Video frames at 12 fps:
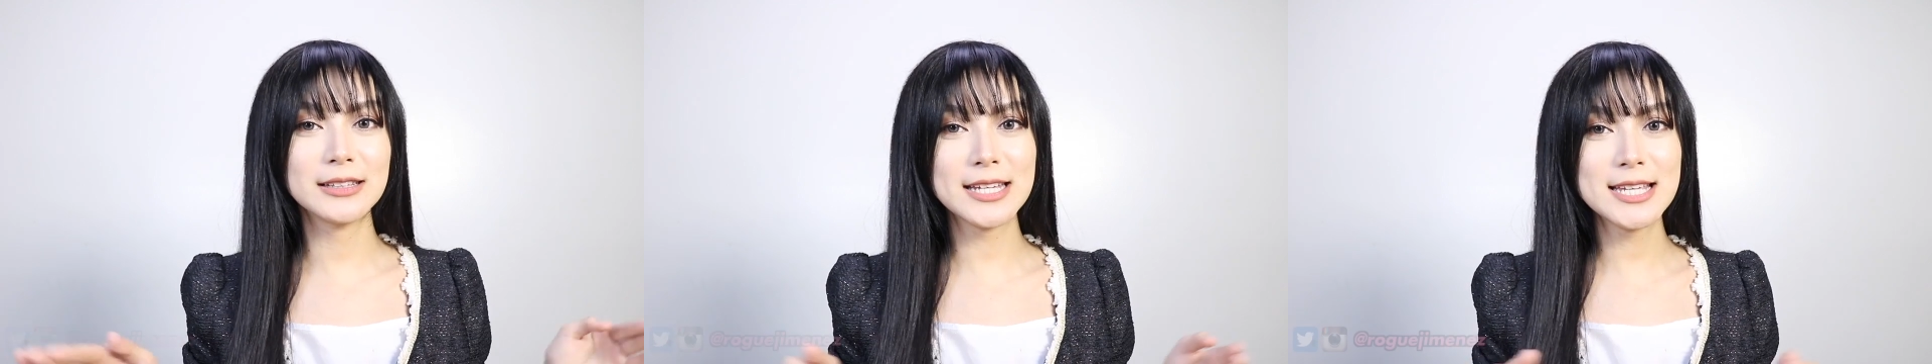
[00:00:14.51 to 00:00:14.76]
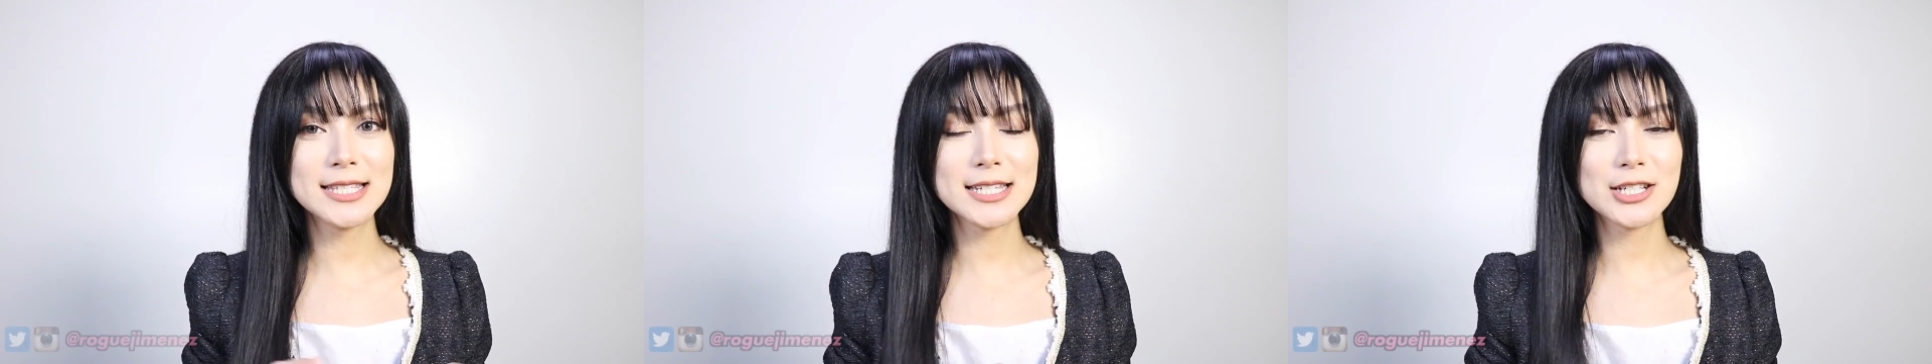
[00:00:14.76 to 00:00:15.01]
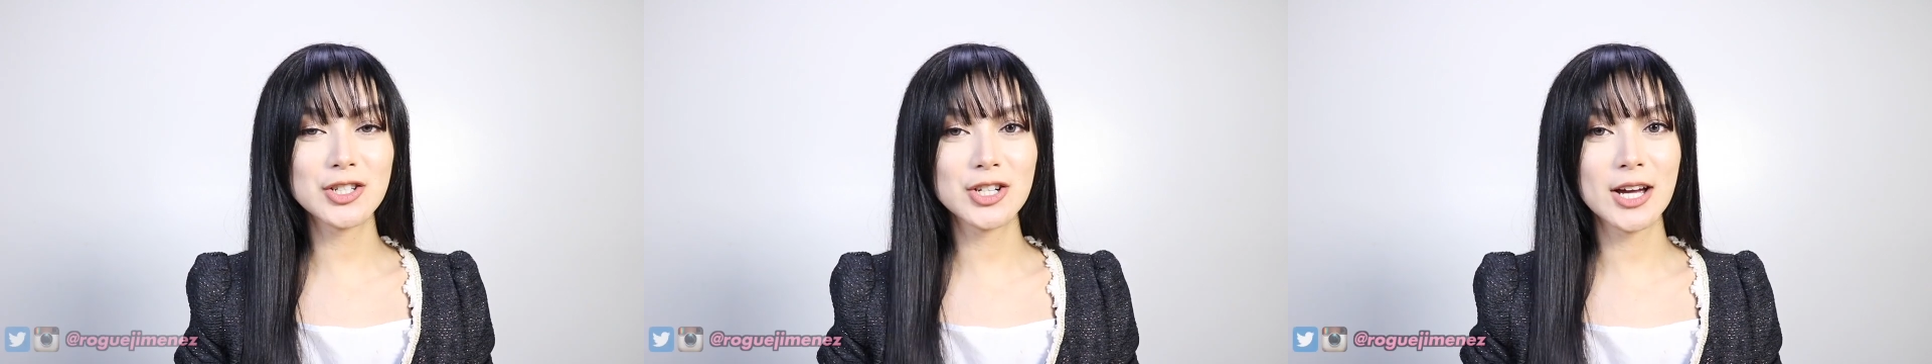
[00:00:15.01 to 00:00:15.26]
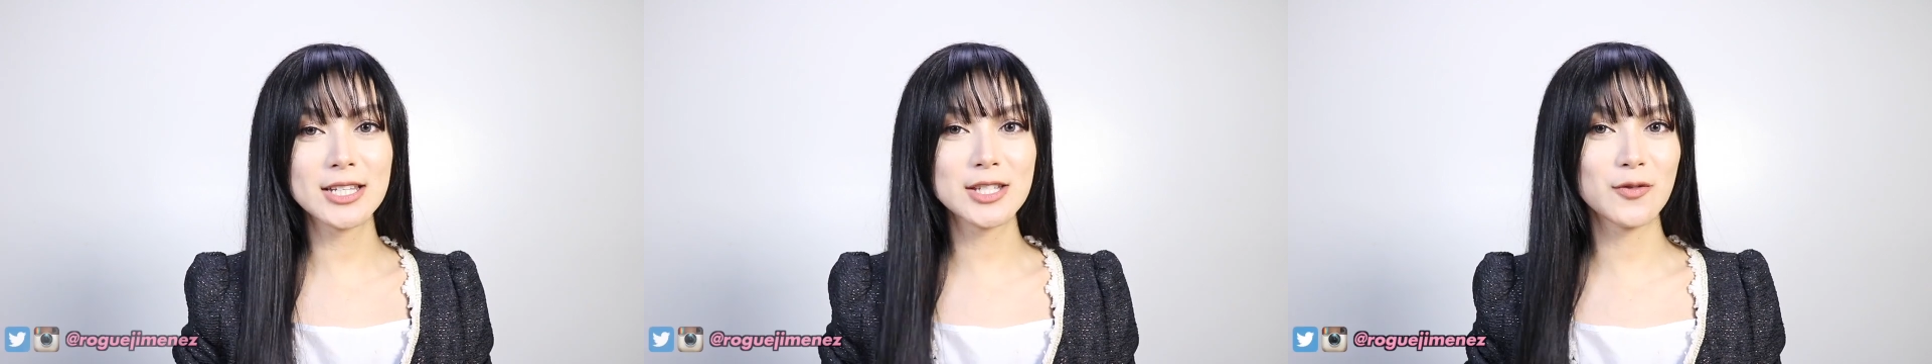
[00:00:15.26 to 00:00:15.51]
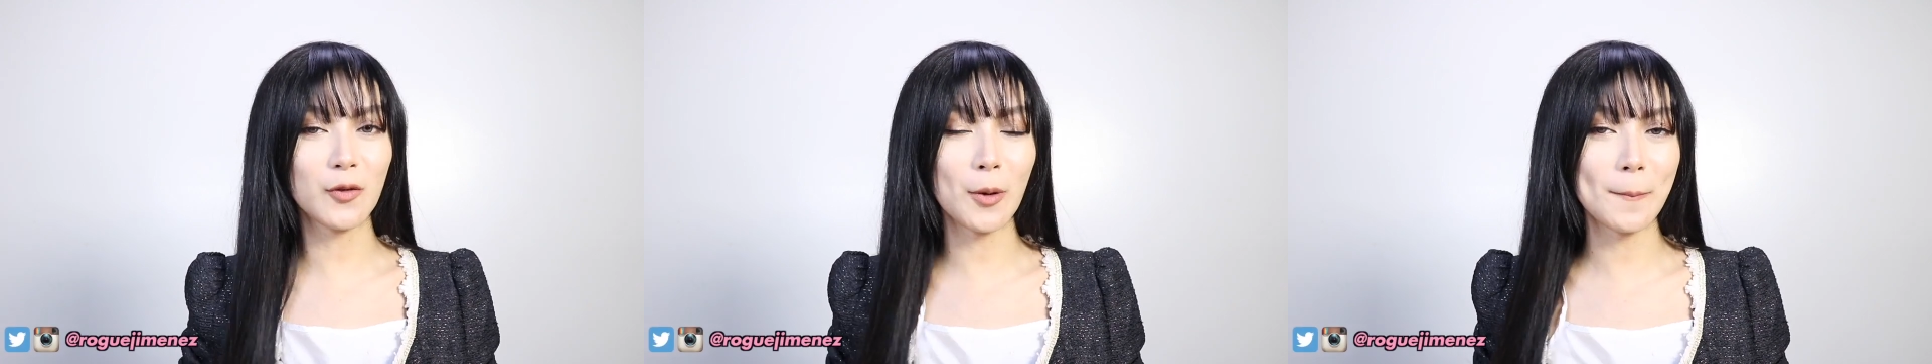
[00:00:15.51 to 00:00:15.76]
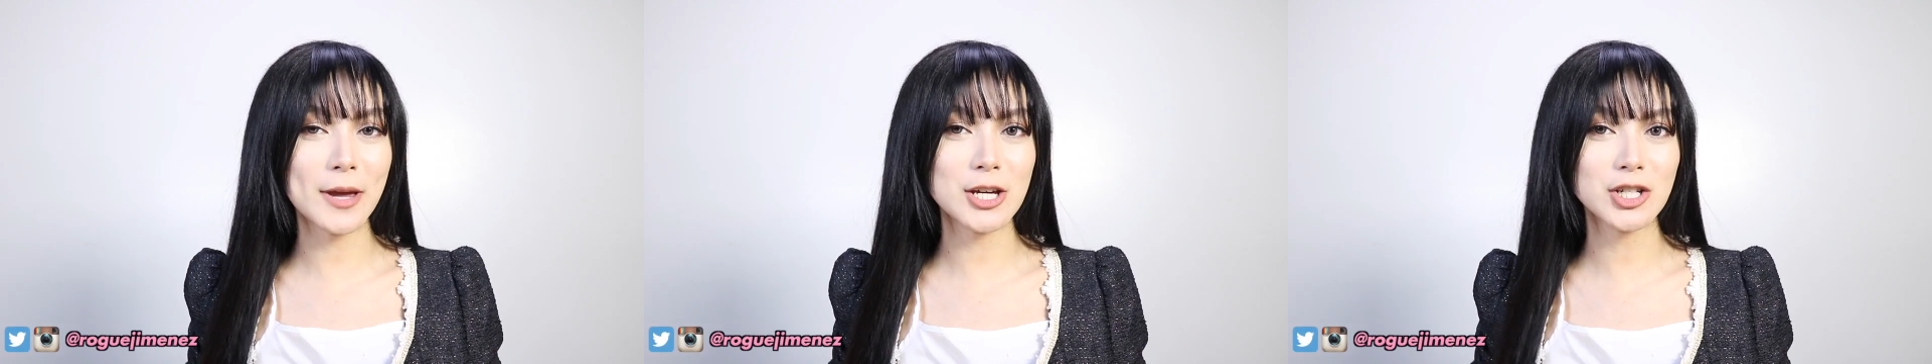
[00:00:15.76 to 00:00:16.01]
Lisa
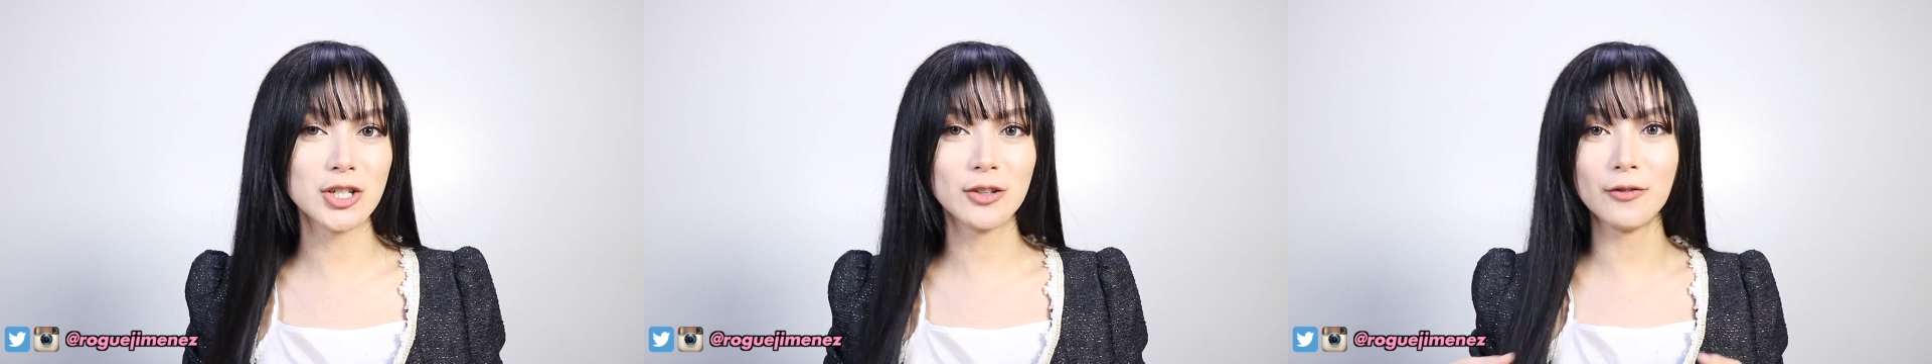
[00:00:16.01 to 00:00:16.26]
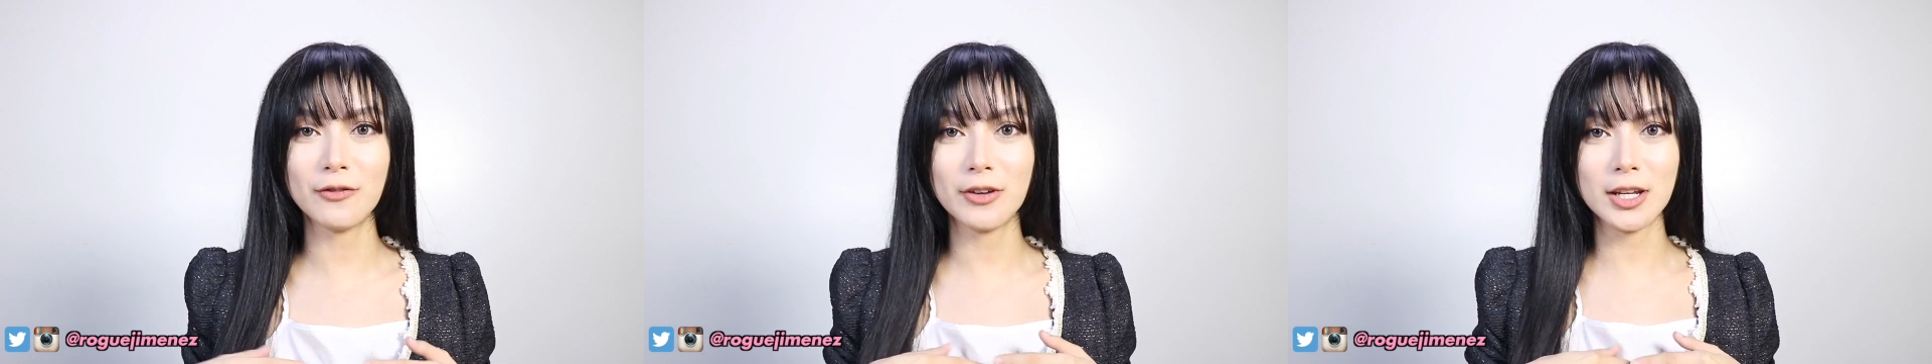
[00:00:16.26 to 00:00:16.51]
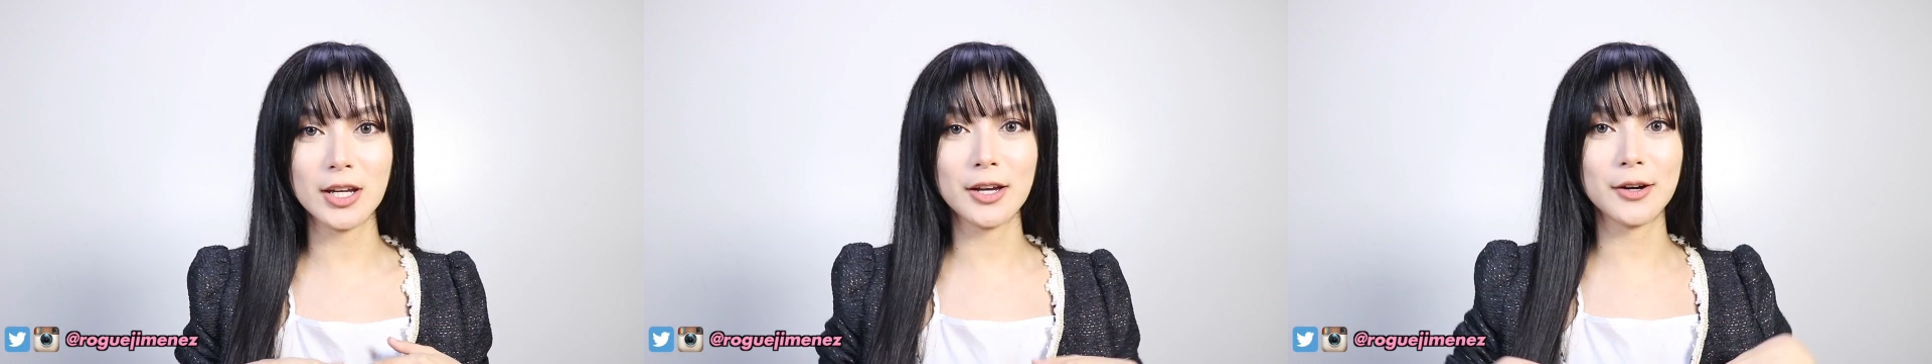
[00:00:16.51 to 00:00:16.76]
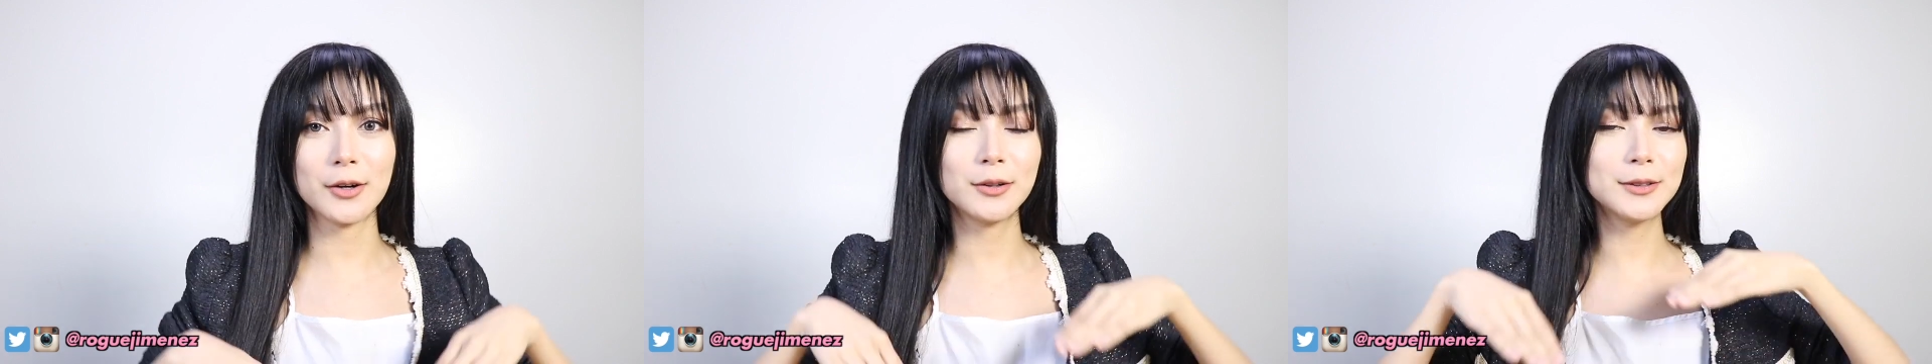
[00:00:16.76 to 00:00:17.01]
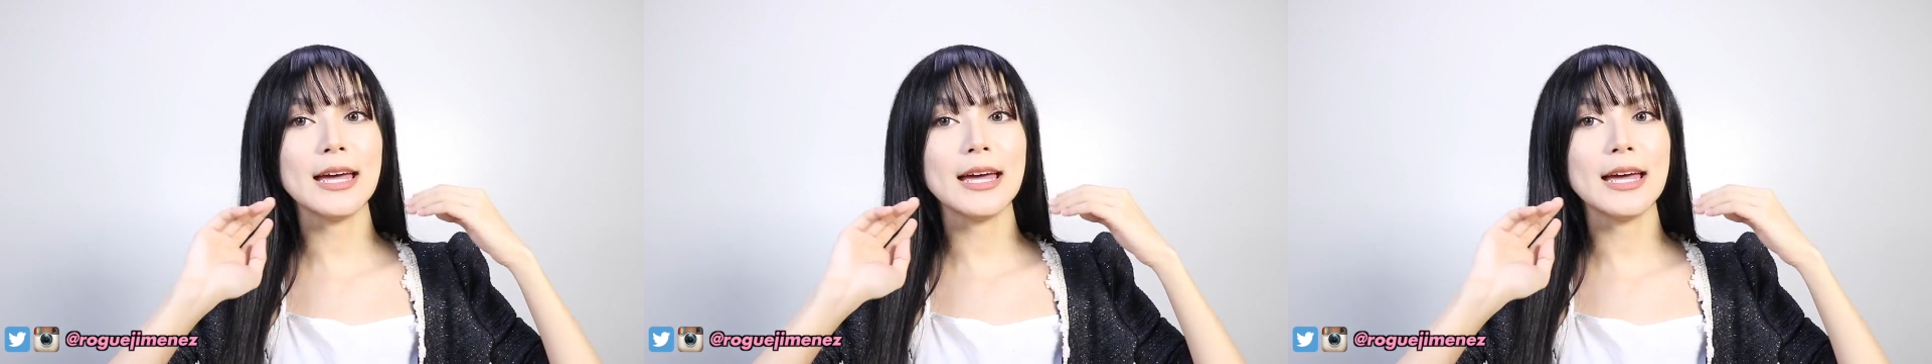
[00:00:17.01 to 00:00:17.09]
transformation video.